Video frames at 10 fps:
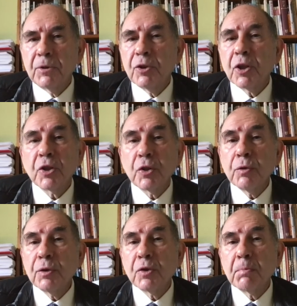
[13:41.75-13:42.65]

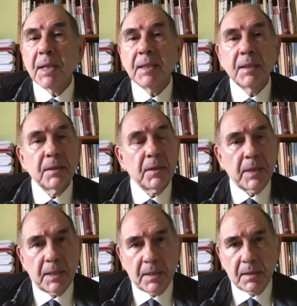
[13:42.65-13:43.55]
huge money
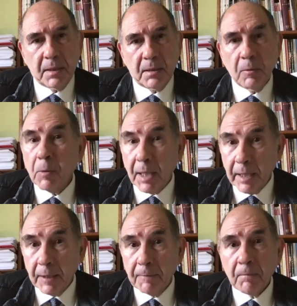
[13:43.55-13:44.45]
interests.
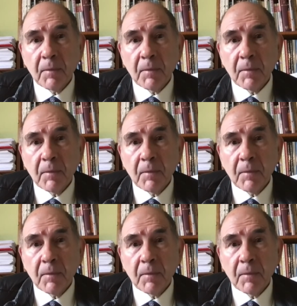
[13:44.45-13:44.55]
Why?